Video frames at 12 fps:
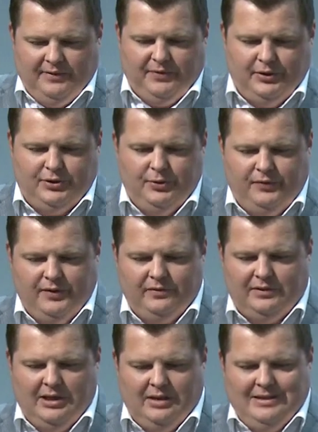it for
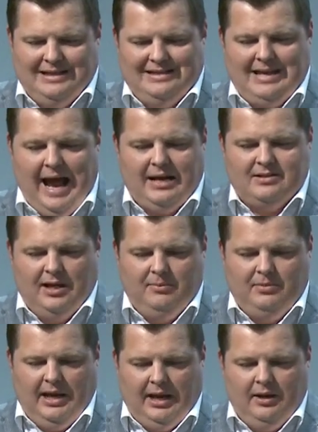$250 on the exact
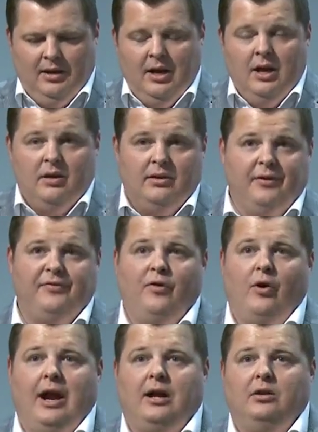same day.
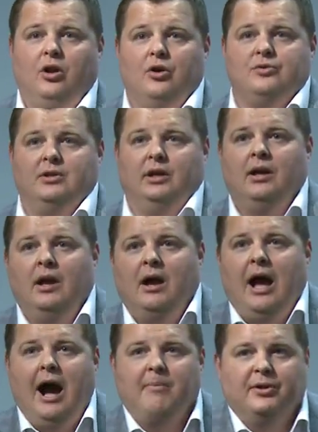Therefore, at closing,
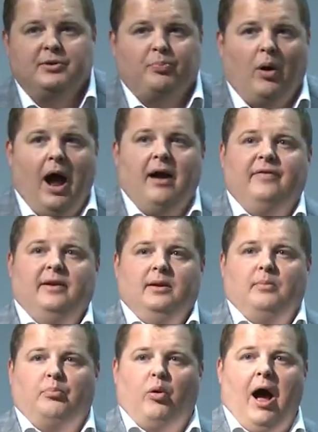how much
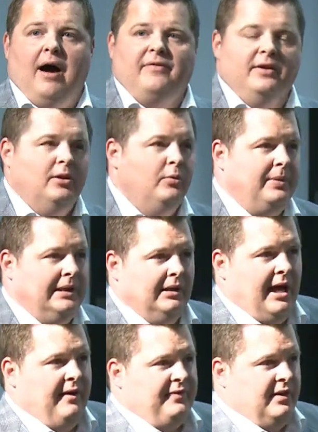profit would be
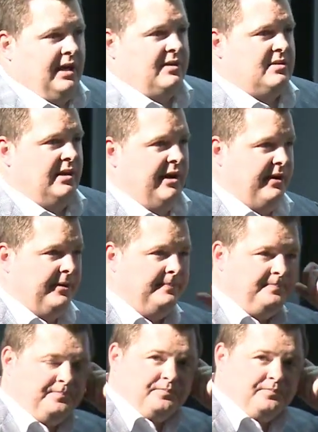left in that scenario?